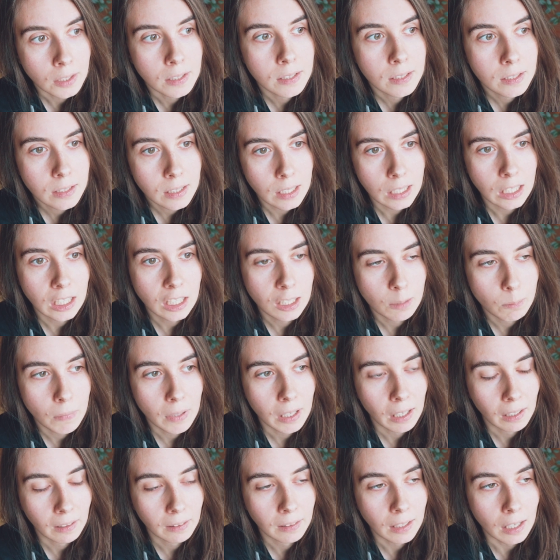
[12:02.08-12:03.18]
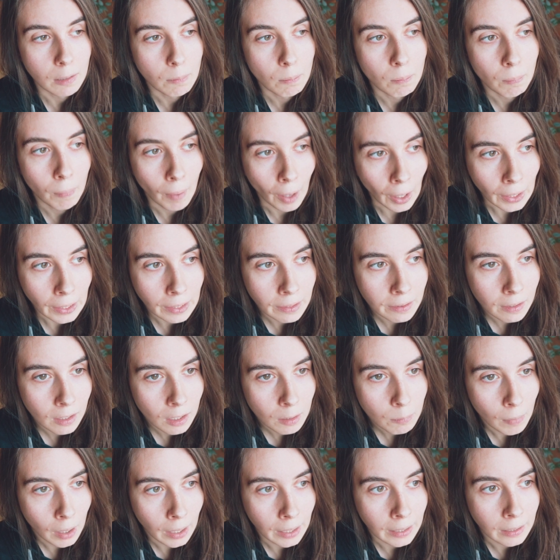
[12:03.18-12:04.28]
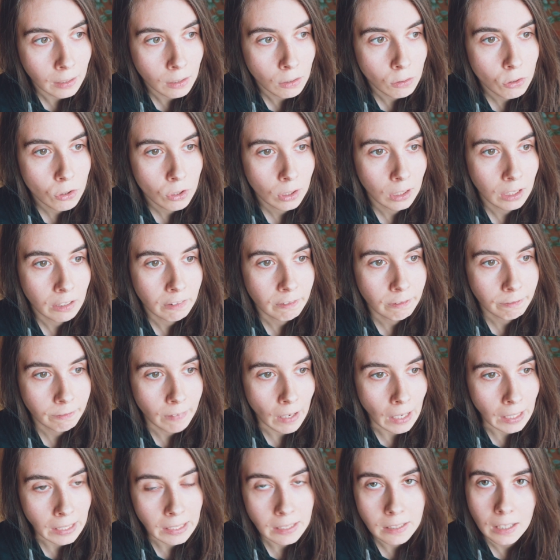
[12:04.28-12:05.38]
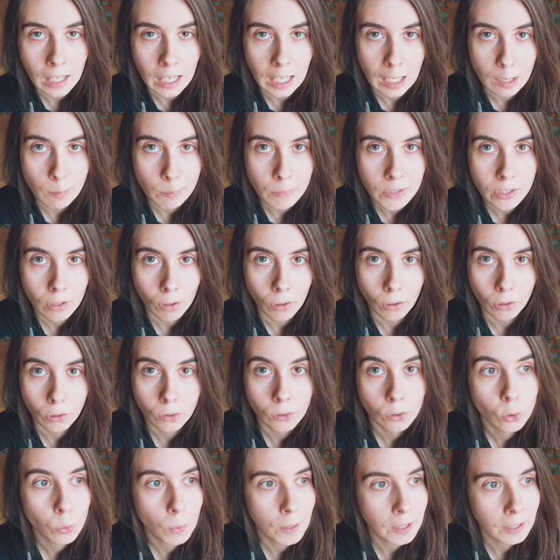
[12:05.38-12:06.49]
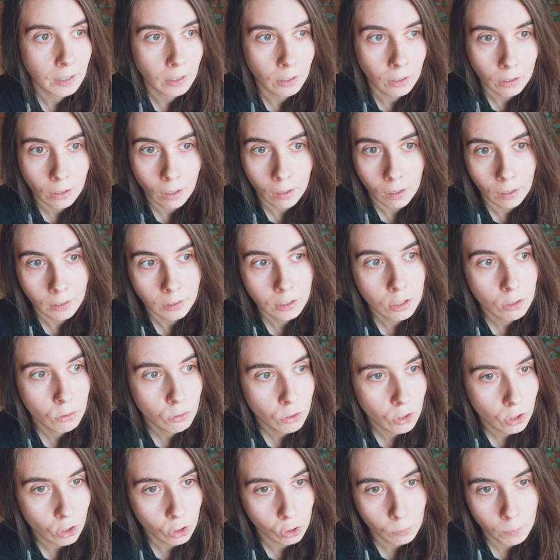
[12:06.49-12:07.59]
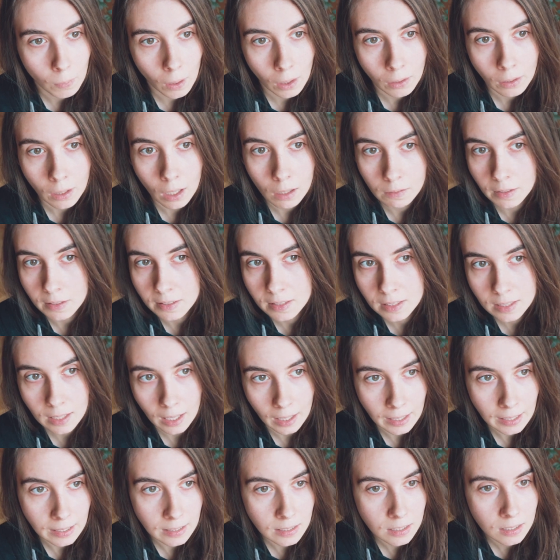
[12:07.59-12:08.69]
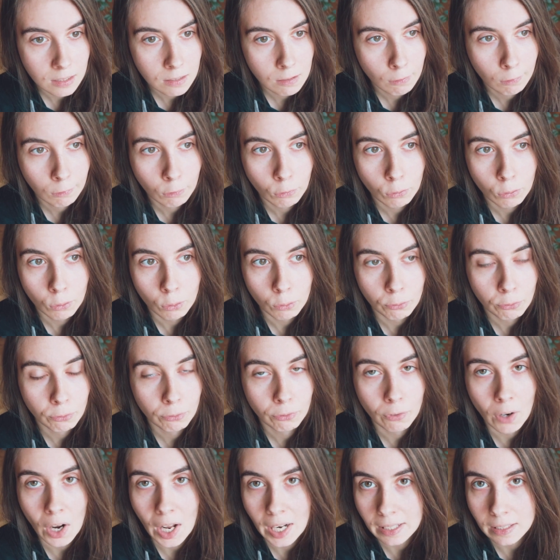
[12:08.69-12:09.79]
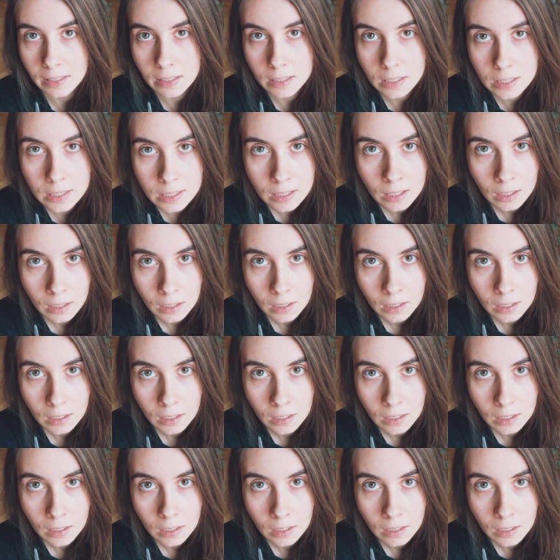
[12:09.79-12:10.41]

Steam and then buy them. I usually find games on Twitter, on YouTube, on other sites through friends,